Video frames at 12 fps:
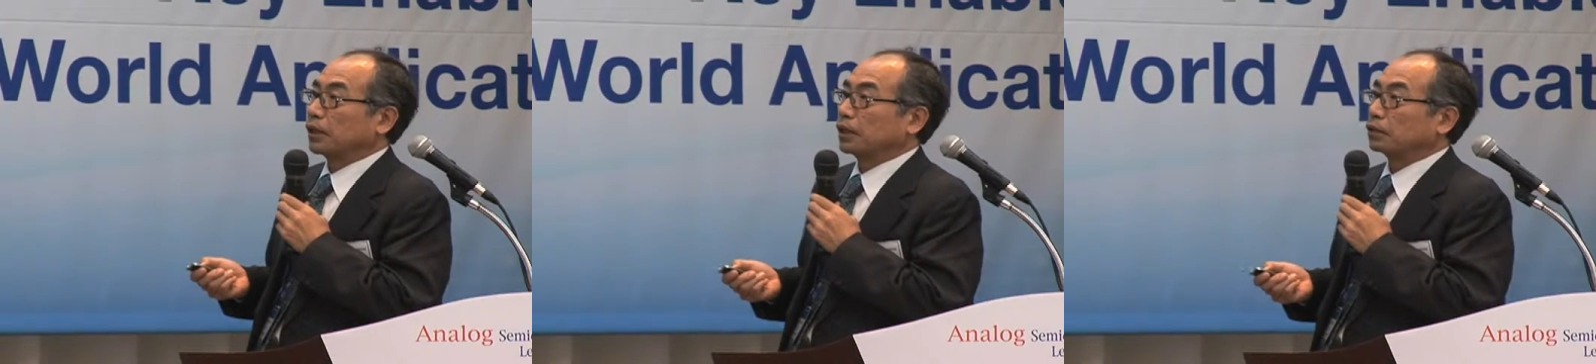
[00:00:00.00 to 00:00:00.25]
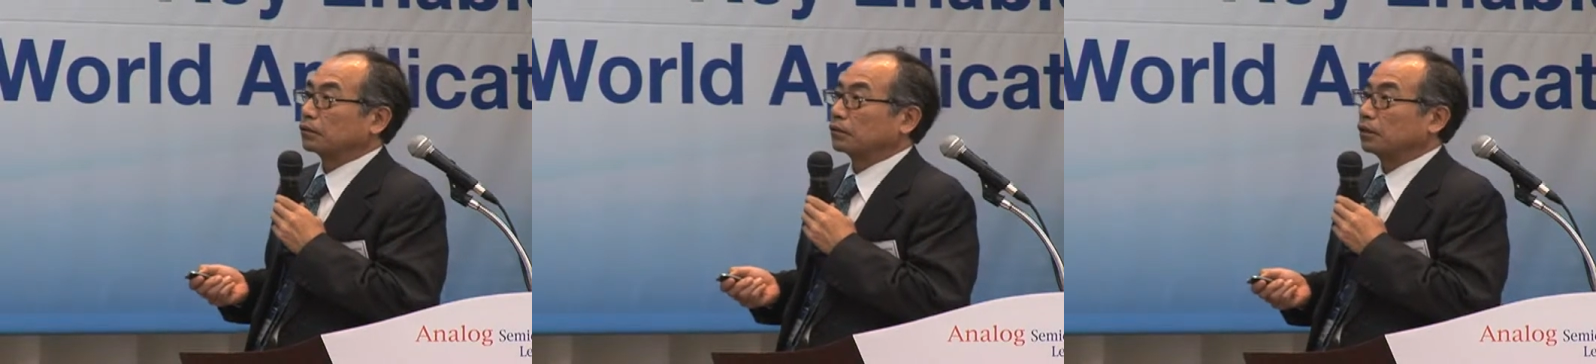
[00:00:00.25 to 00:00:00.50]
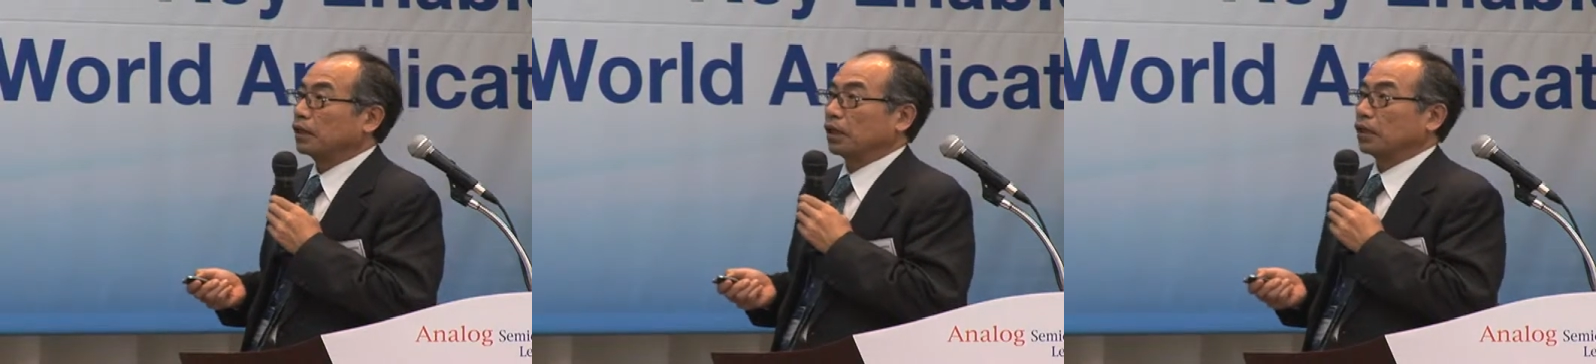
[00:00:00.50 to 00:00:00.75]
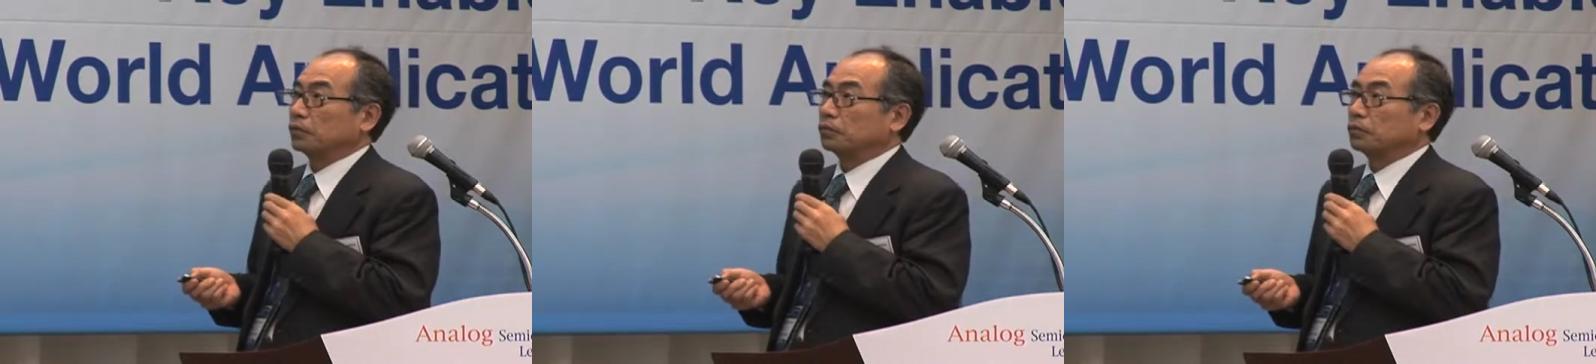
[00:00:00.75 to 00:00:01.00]
micron,
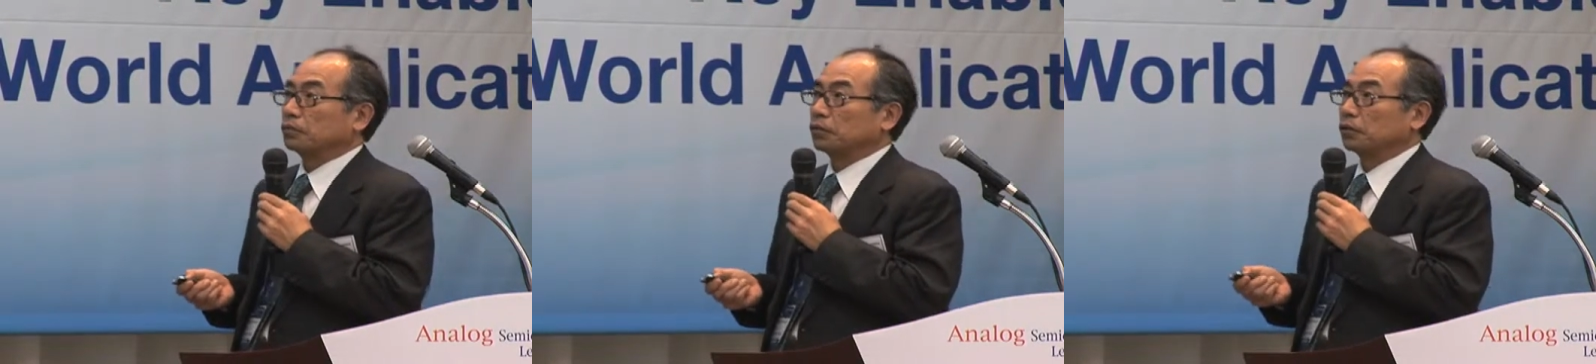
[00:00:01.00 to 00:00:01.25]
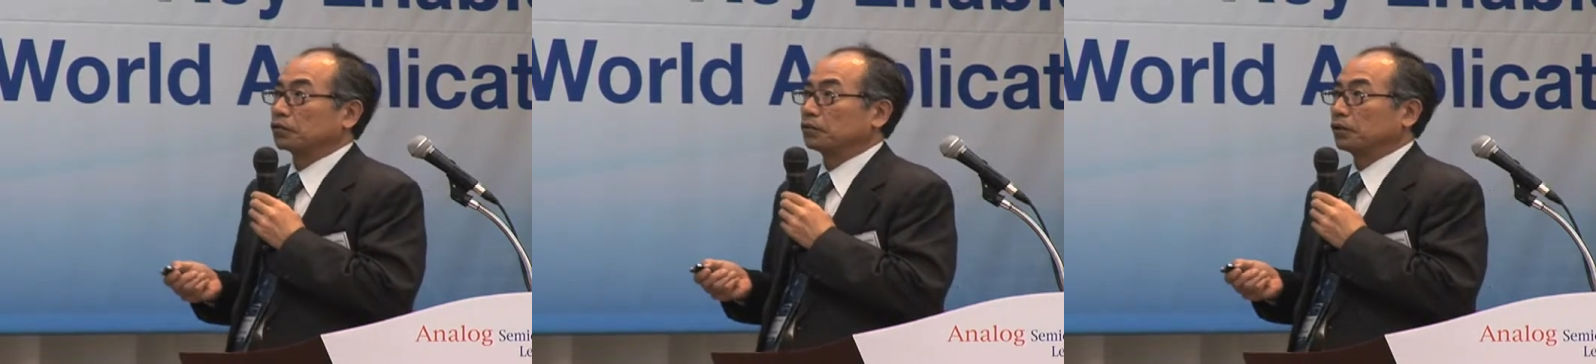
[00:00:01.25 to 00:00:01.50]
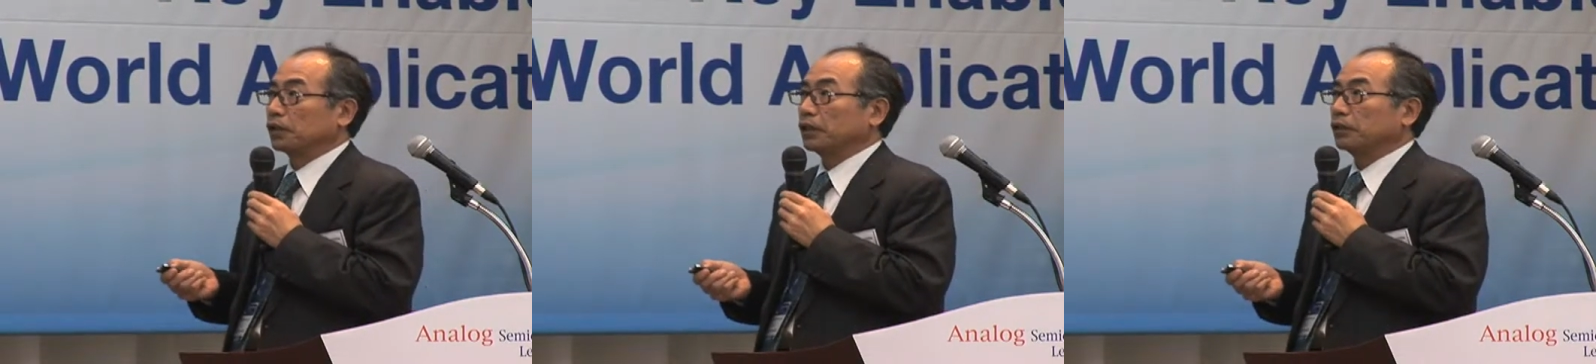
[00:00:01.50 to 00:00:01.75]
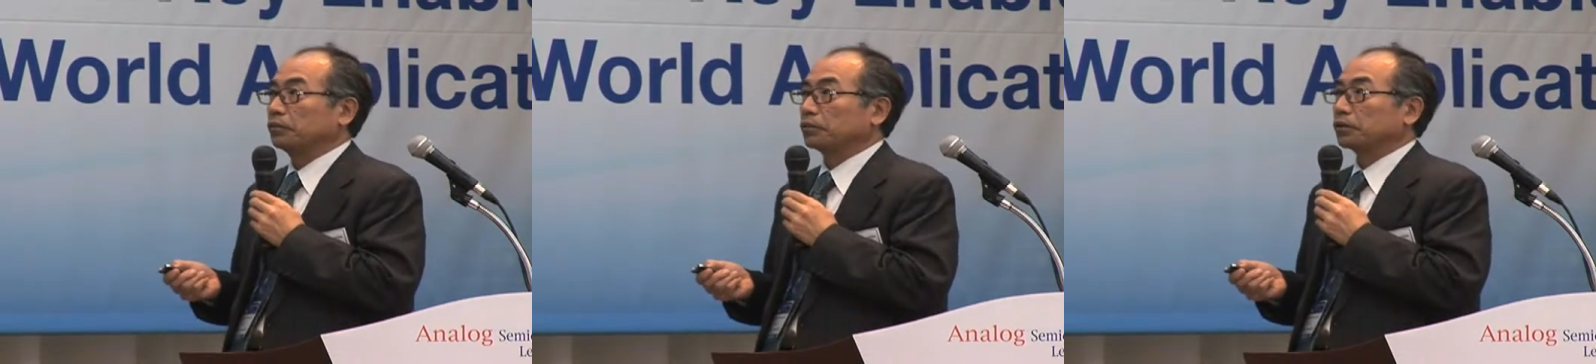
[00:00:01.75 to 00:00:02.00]

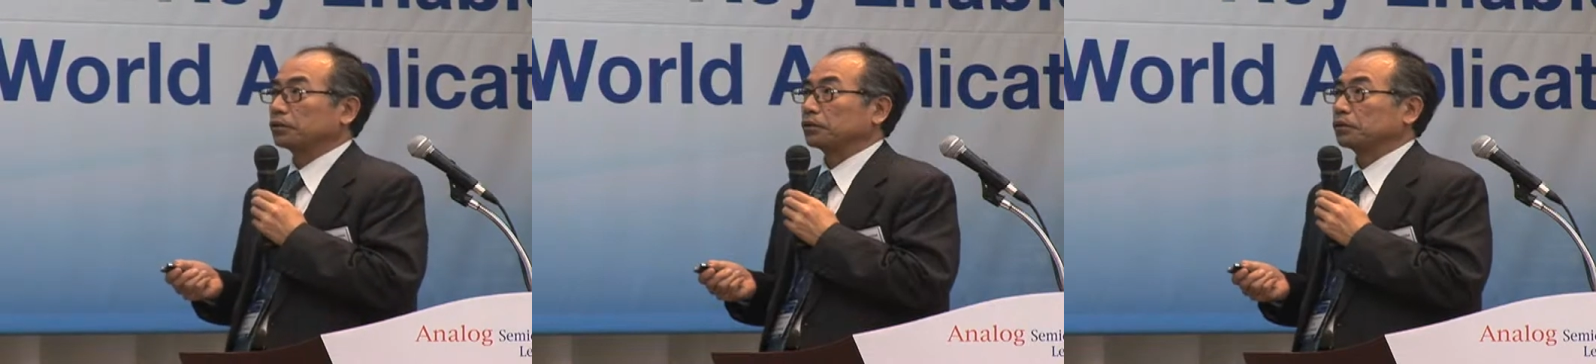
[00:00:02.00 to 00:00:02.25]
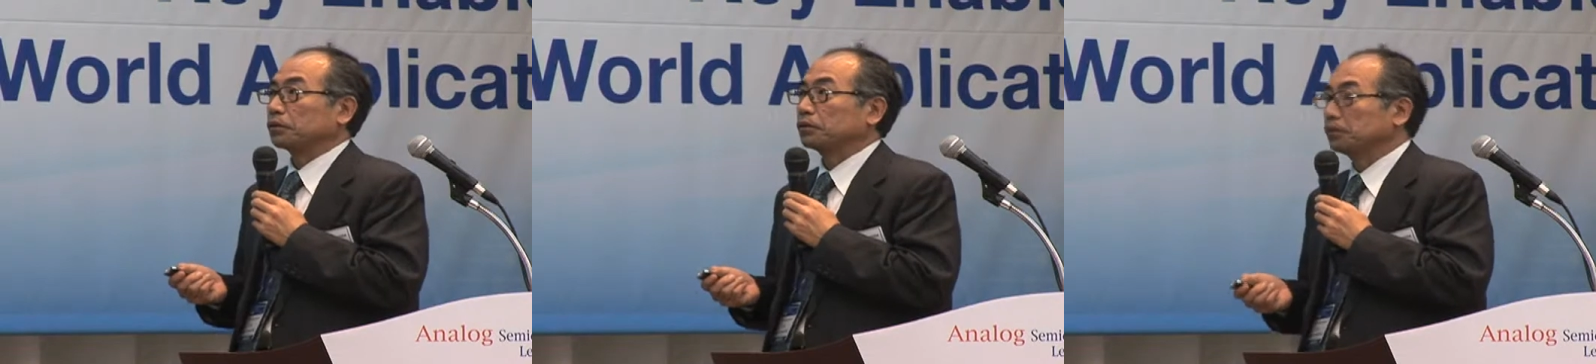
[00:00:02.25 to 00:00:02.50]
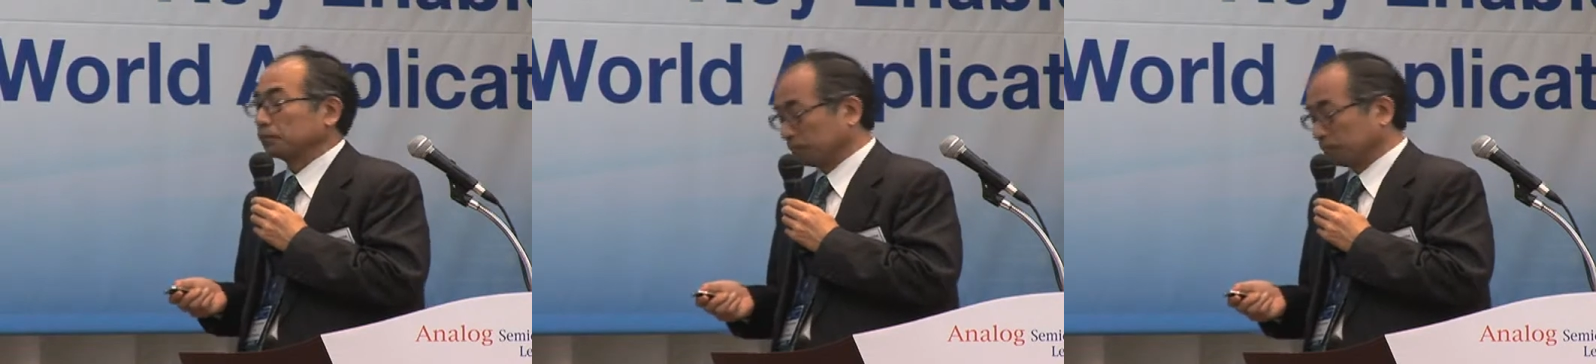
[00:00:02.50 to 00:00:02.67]
0.48 picojoule.